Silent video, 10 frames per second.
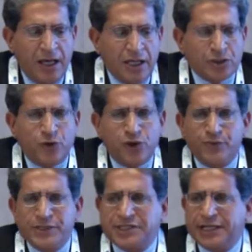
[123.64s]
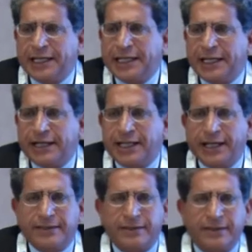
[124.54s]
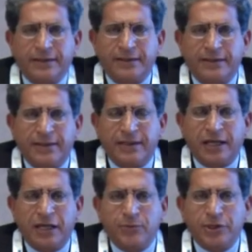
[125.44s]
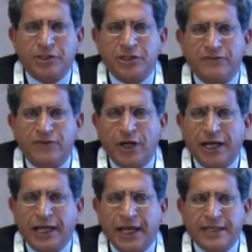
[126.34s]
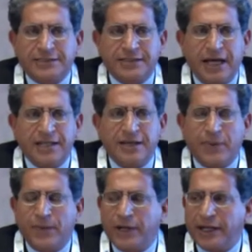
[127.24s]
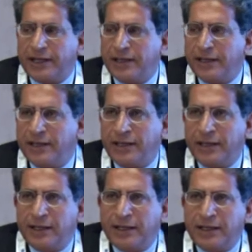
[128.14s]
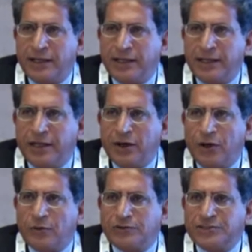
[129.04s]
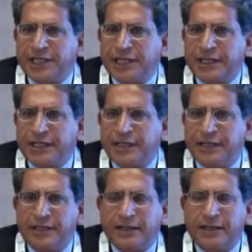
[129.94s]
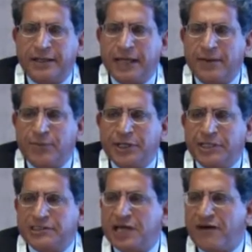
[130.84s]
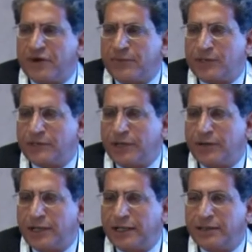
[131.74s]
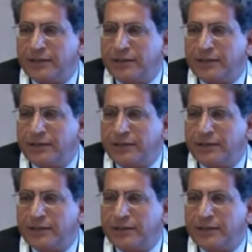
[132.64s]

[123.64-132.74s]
It's worth mentioning here that the community of oil and gas and the public, they always think EMB is government-owned.